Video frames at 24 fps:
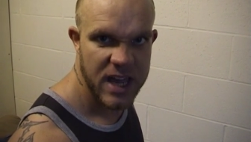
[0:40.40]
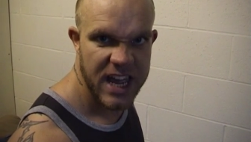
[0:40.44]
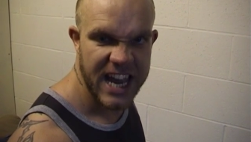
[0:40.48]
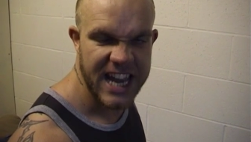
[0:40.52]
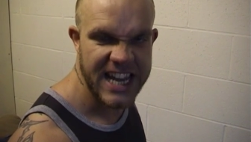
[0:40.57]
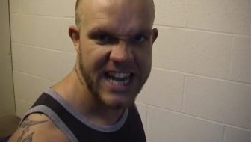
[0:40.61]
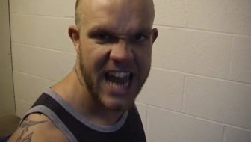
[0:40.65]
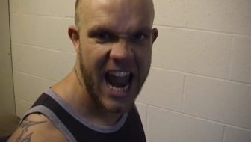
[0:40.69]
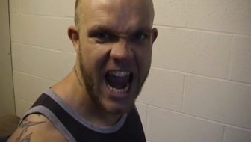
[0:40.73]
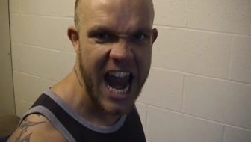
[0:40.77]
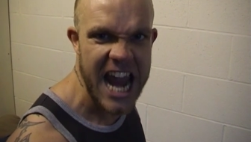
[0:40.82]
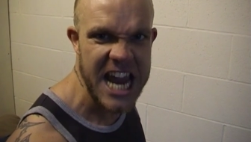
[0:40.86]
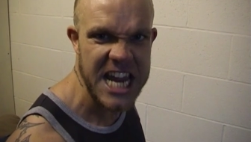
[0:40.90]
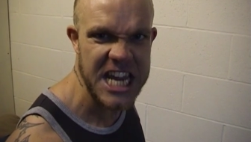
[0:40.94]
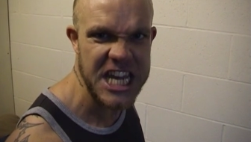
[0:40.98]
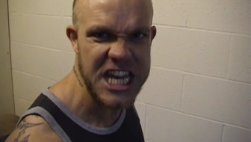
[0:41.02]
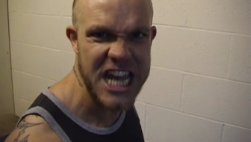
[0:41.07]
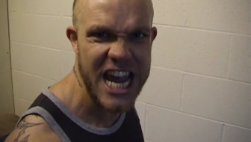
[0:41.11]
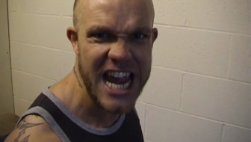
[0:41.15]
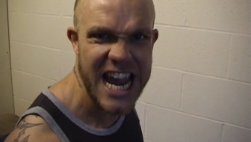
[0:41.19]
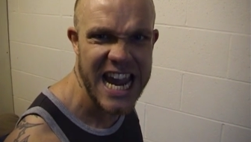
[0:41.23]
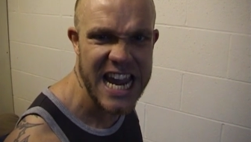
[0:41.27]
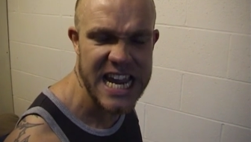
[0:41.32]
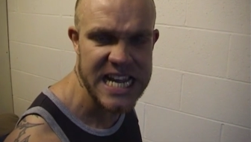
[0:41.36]
In eight
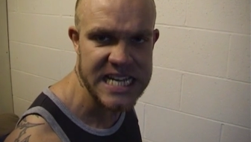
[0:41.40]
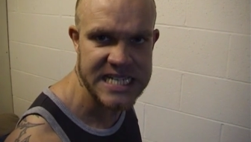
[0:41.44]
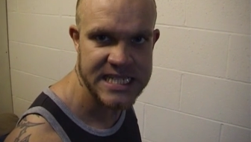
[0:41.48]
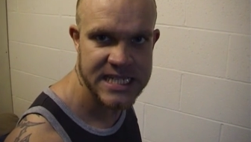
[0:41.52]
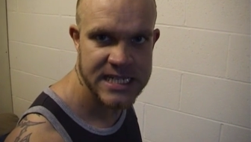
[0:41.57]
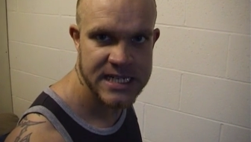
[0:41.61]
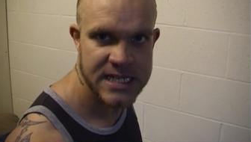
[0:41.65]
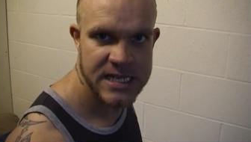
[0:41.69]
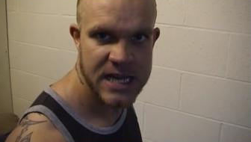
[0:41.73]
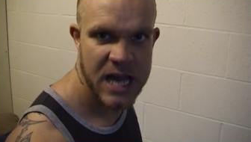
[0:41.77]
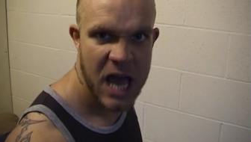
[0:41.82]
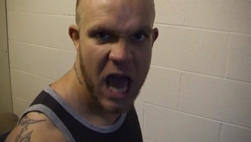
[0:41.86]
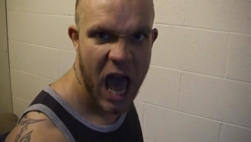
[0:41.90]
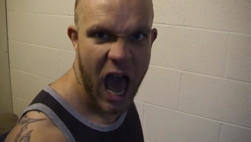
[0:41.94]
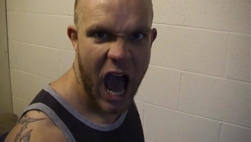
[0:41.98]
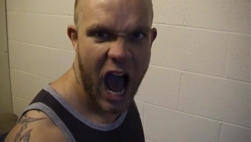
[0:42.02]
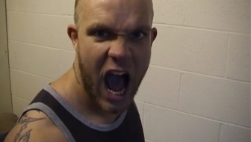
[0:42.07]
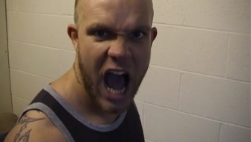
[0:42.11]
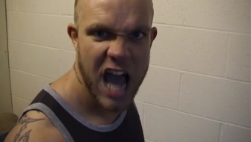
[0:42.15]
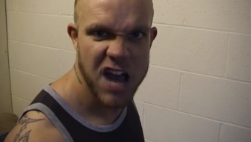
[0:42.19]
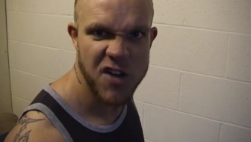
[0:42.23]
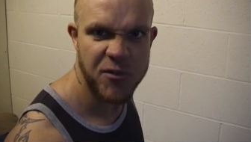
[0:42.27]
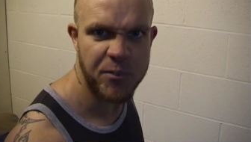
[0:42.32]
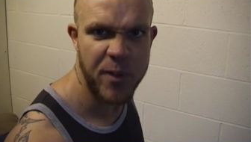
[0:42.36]
years,
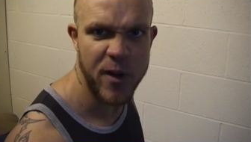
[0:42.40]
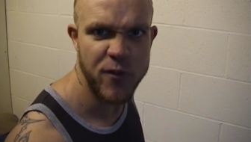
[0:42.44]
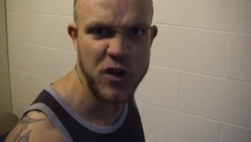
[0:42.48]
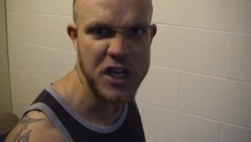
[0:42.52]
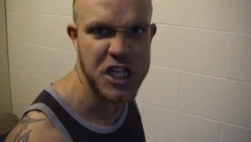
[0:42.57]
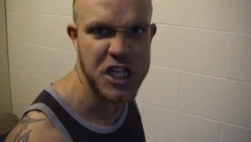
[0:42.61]
I have been